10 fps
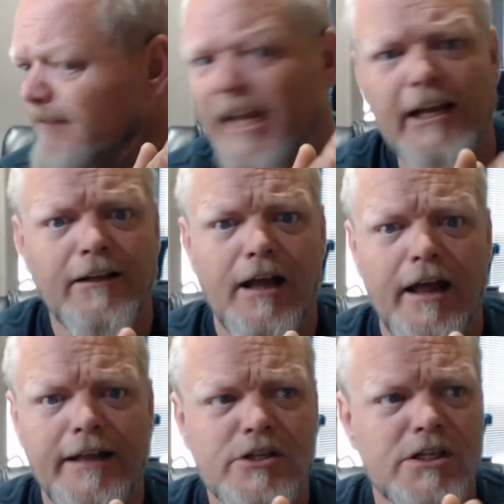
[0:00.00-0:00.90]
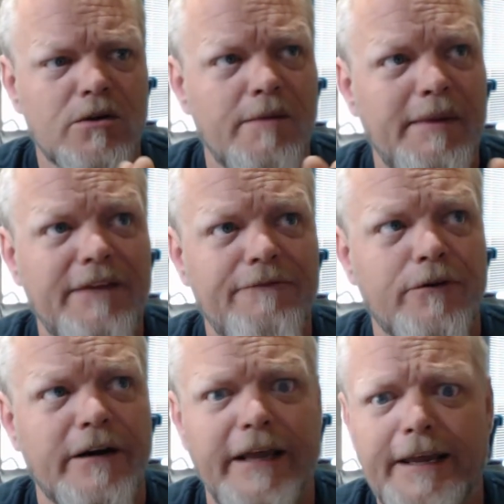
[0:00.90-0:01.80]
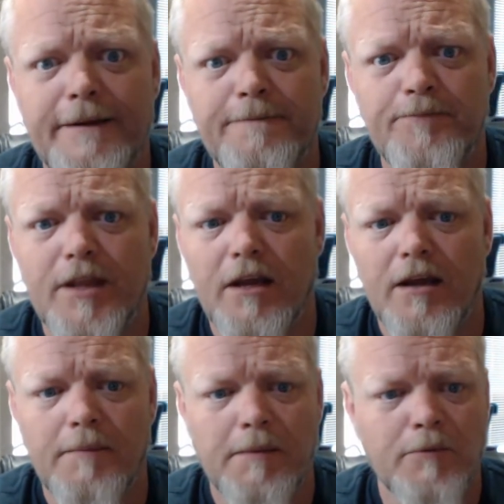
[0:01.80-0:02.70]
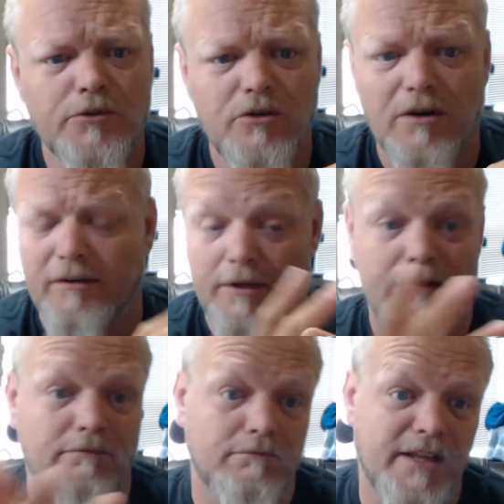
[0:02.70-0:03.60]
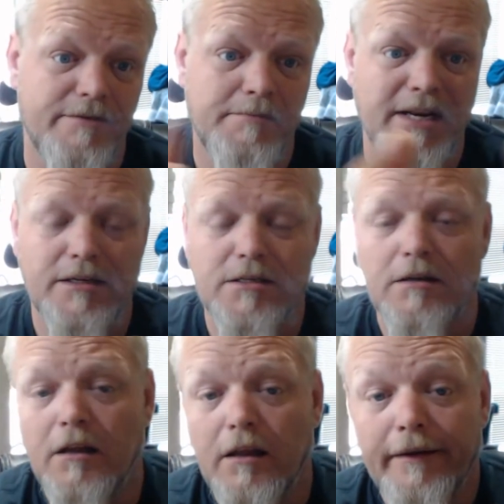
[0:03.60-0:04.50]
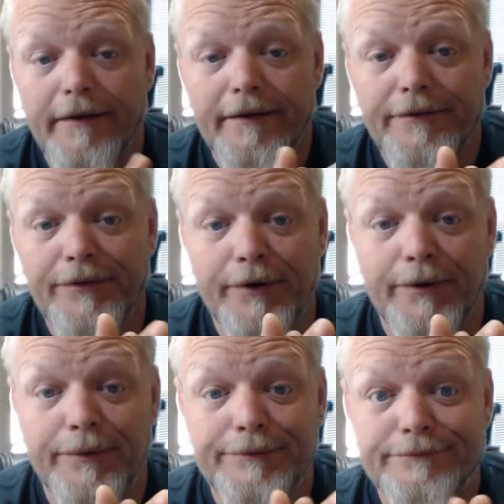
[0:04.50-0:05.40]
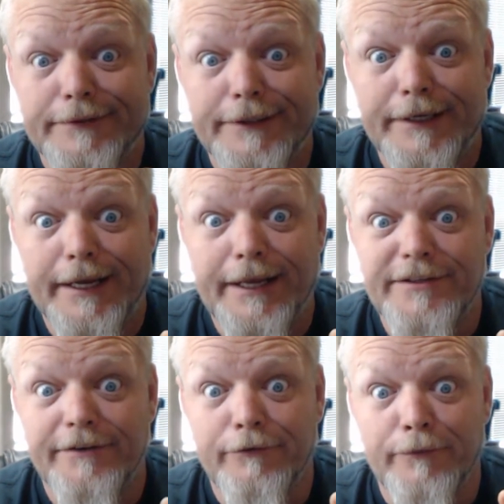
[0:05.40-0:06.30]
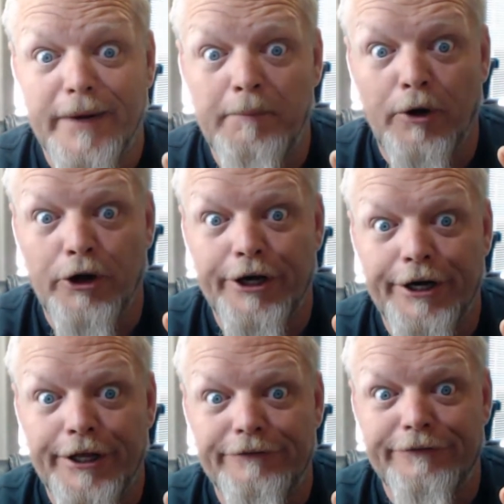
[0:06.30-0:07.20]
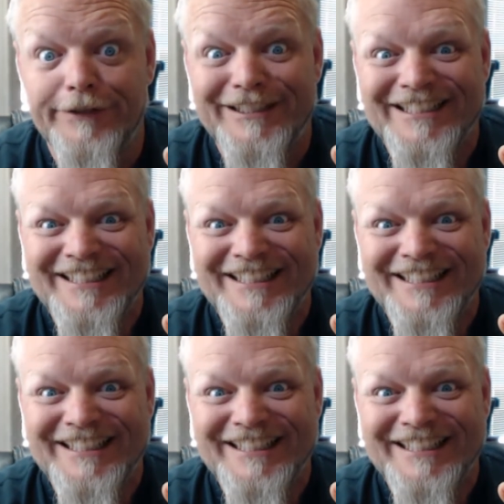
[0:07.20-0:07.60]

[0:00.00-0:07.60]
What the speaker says: yeah, that's going to be it for today. I'm going to, 11 minutes. So I guess I've rambled on enough.